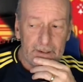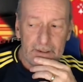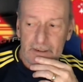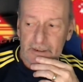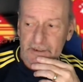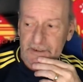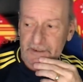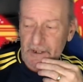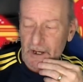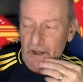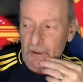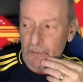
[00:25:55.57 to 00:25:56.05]

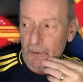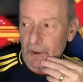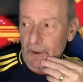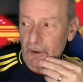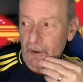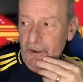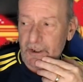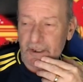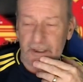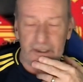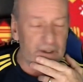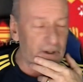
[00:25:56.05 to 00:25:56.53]
So we're
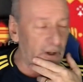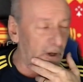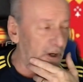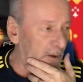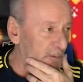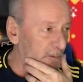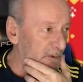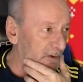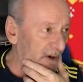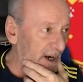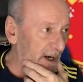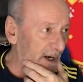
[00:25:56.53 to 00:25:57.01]
looking like
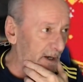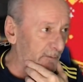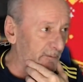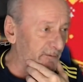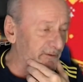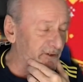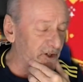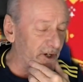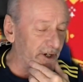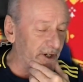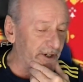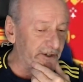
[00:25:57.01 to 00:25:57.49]
we're out
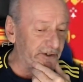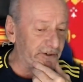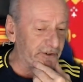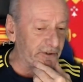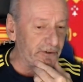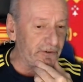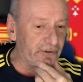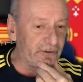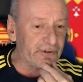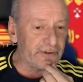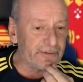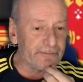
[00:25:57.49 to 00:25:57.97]
with
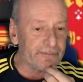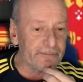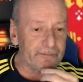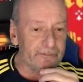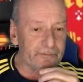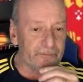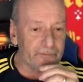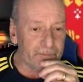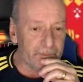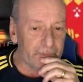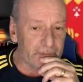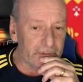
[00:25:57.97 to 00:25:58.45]
Jesus.
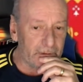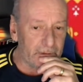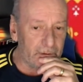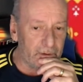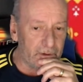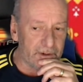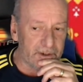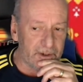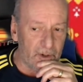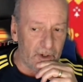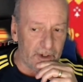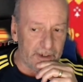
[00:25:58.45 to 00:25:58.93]

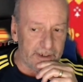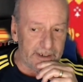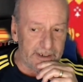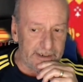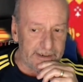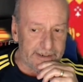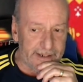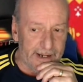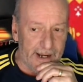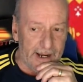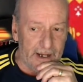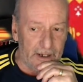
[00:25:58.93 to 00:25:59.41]
Looks like
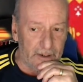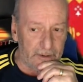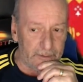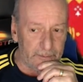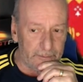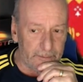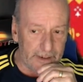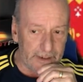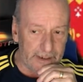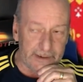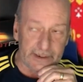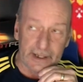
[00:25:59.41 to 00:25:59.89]
he's
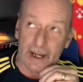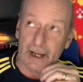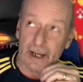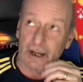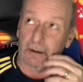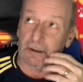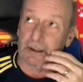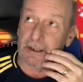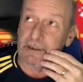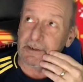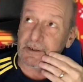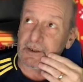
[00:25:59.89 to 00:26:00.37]
down. He's out. He's